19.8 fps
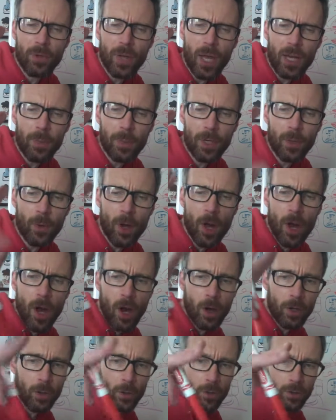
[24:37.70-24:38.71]
Anybody?
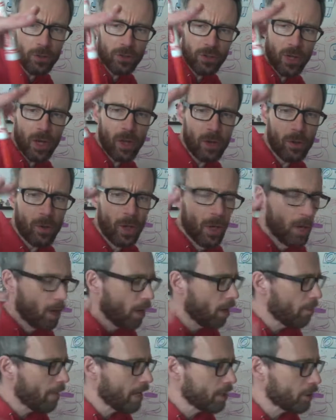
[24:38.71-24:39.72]
And also,
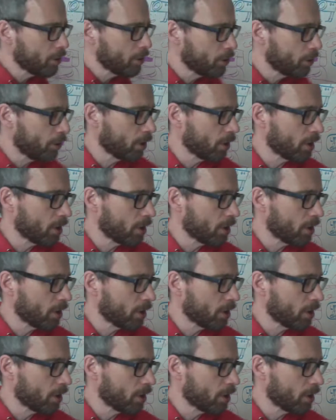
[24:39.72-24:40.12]
make sure,